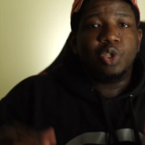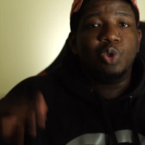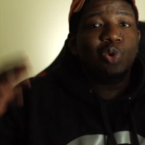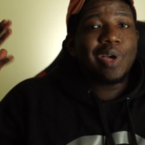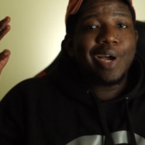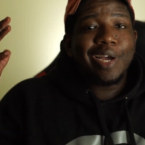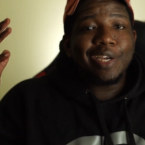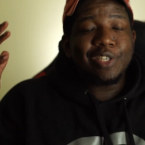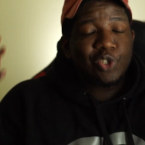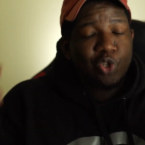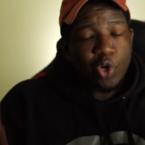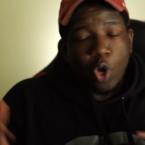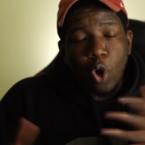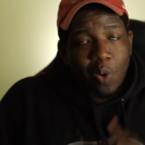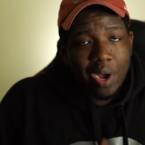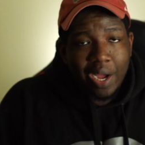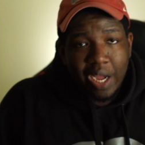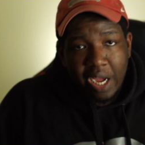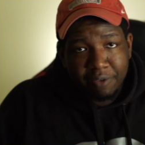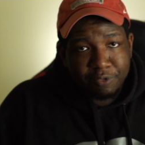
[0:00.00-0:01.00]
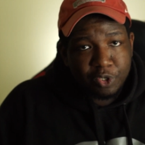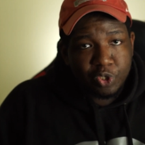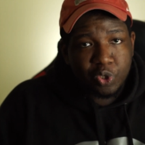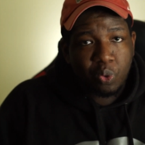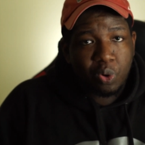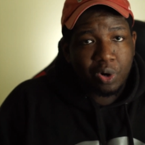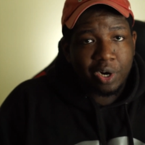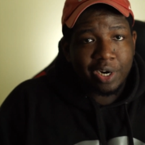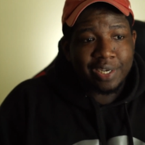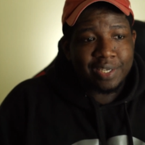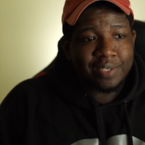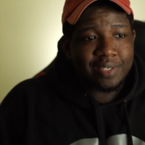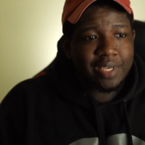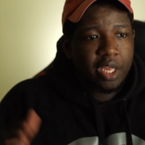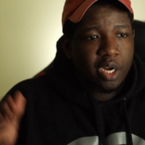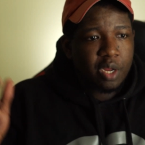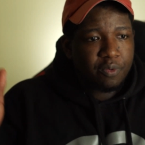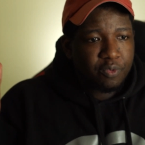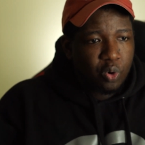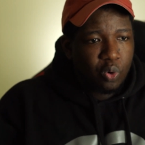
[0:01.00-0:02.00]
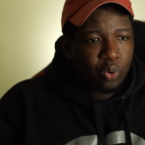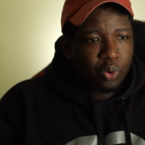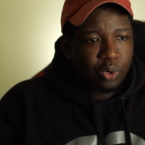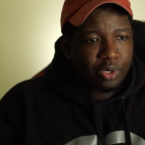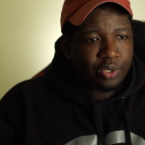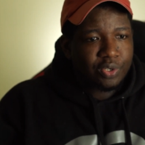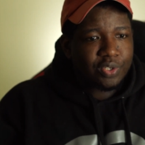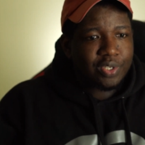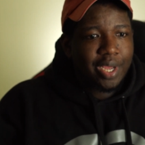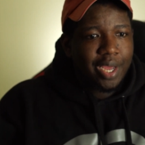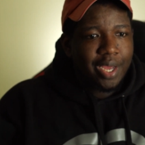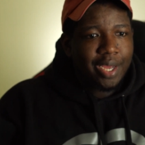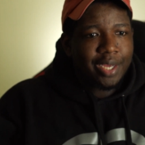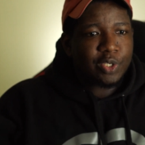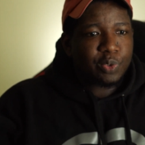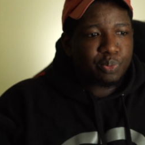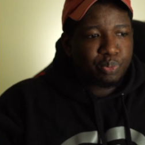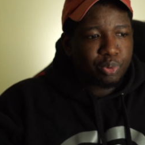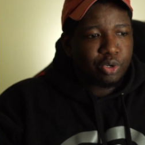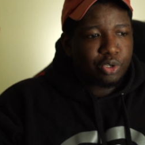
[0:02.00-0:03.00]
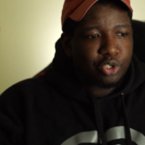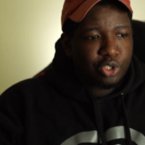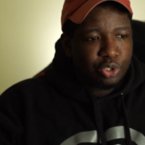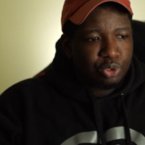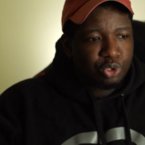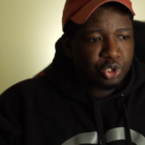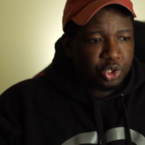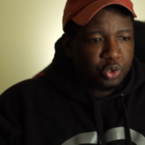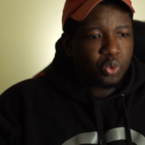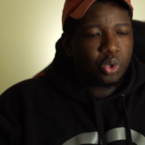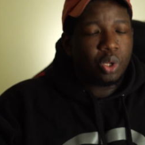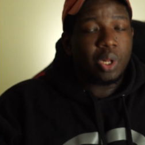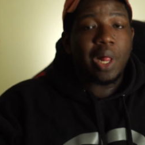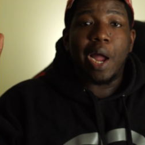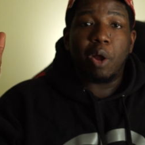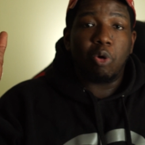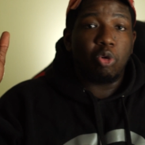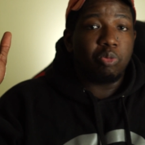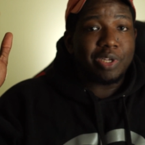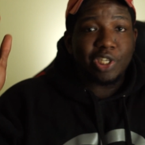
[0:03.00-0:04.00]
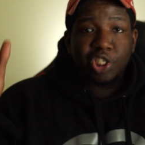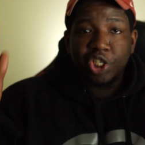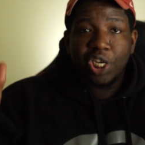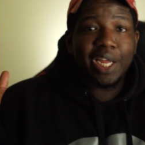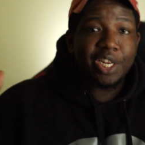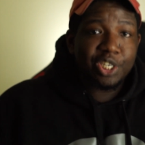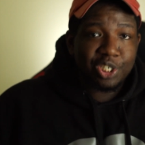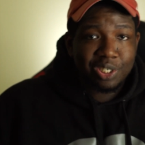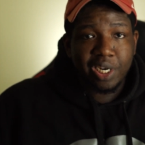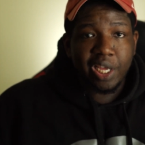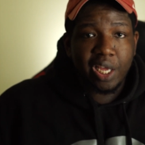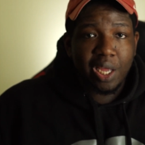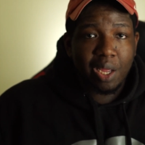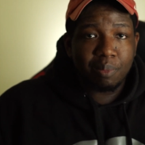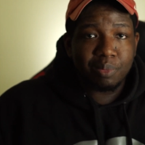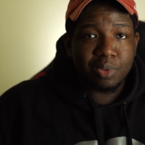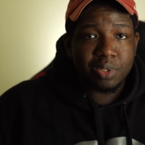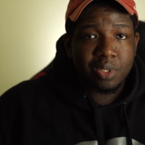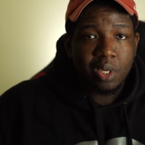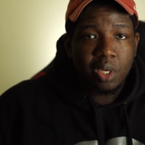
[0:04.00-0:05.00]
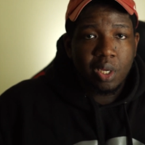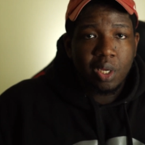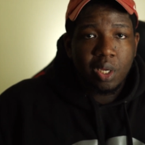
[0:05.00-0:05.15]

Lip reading: You guys know I have stories, and of course, as per usual, I will be changing names